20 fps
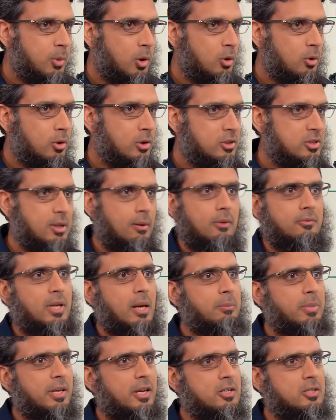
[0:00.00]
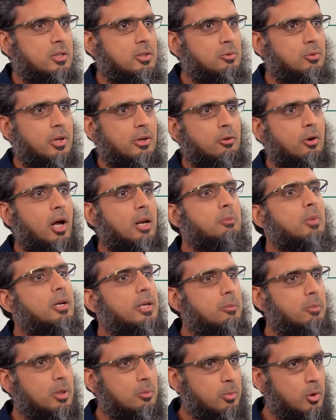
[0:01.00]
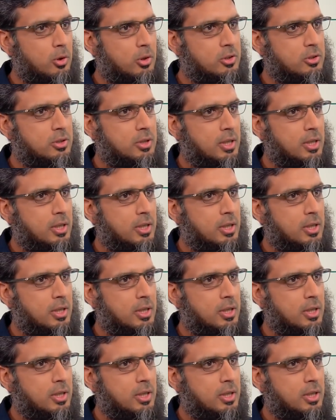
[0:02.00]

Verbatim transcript: port. Some of the applications will require multiple ports.